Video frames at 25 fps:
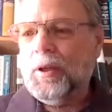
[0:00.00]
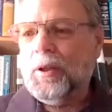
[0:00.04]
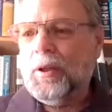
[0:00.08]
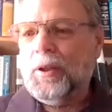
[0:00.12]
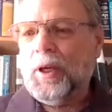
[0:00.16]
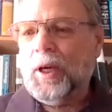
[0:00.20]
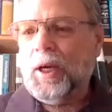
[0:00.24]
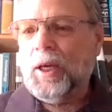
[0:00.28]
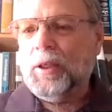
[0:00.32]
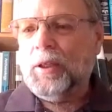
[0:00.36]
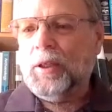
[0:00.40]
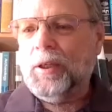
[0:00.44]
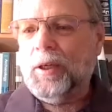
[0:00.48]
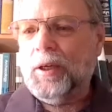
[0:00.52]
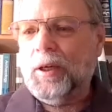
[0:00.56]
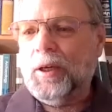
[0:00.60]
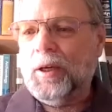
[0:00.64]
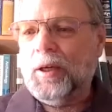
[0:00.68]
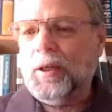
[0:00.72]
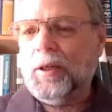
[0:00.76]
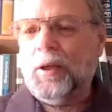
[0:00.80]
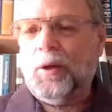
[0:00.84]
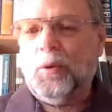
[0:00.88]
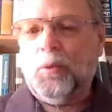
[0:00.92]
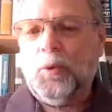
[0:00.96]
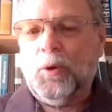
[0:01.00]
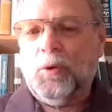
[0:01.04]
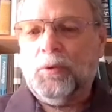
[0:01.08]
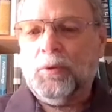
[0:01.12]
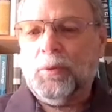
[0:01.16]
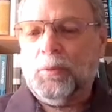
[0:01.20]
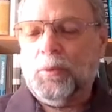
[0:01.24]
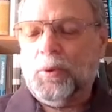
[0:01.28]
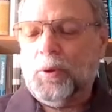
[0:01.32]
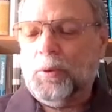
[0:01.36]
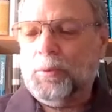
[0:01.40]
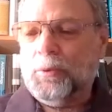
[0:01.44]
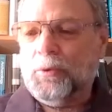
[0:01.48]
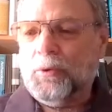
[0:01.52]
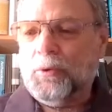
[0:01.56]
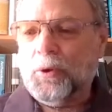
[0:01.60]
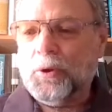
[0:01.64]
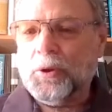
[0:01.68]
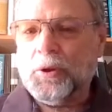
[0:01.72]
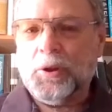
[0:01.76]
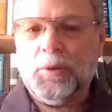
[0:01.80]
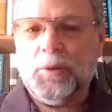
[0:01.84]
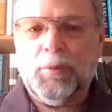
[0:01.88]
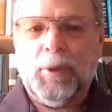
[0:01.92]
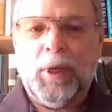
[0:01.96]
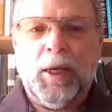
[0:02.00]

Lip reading: the idea, Wilberforce is